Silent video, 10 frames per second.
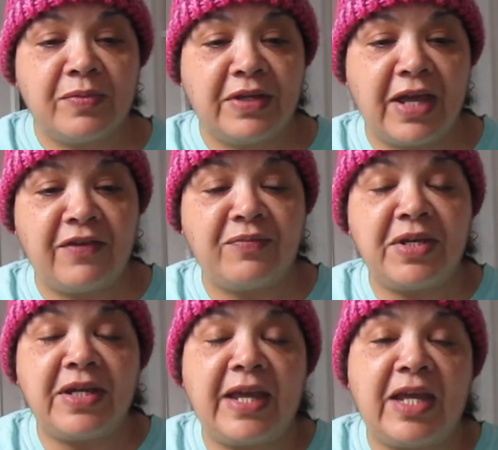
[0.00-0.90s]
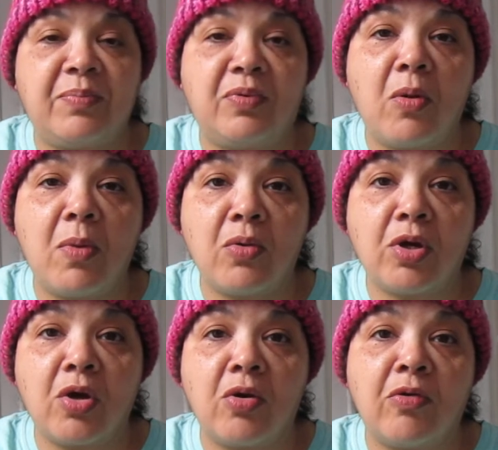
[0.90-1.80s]
gave me a promo
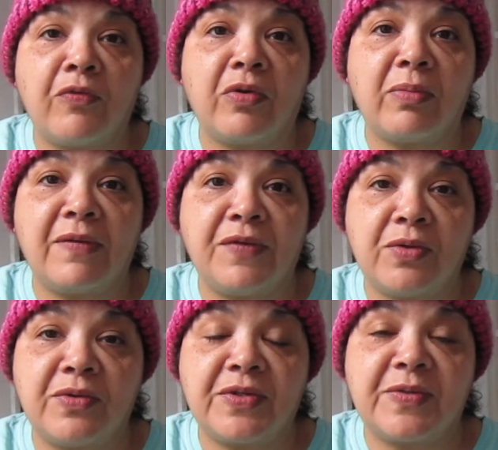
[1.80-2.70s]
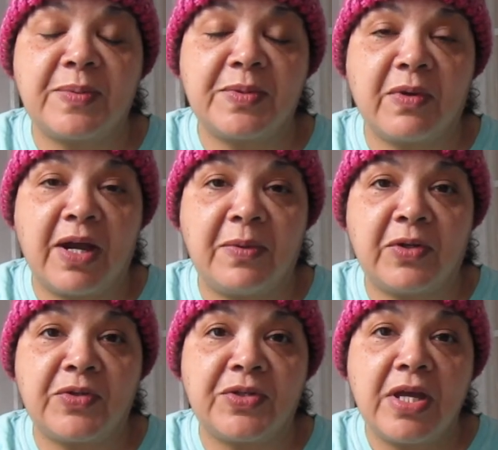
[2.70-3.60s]
code for my viewers and
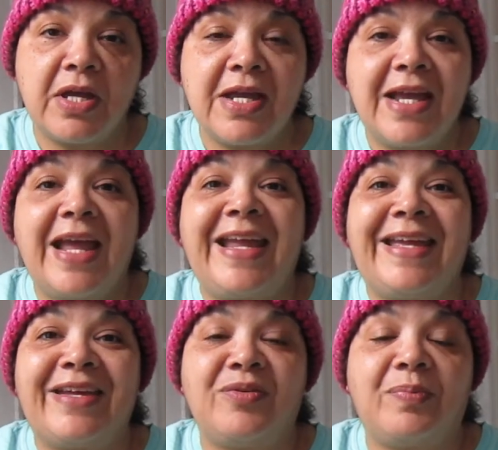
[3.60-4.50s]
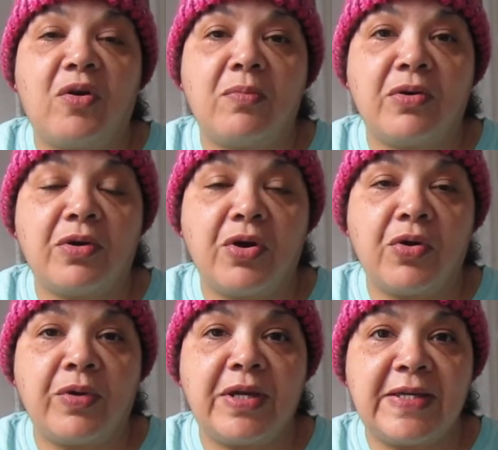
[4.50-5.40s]
subscribers, and the promo
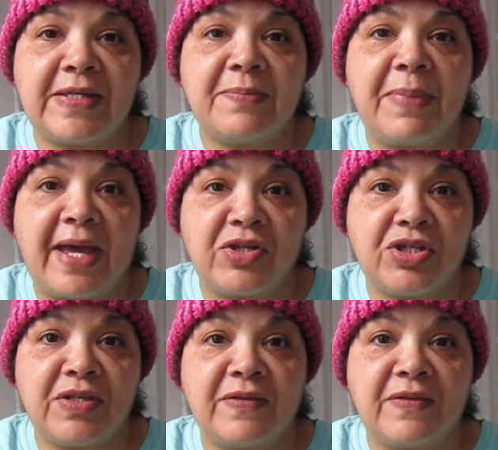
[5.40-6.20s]
code is Passion10,